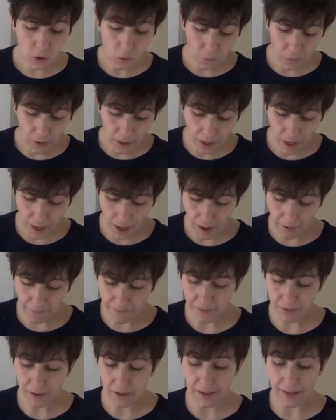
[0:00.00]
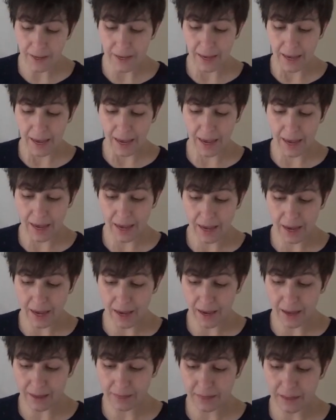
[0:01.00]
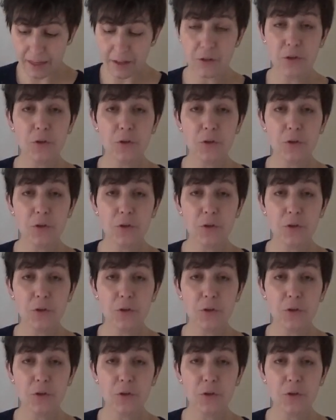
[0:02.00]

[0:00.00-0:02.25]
we have the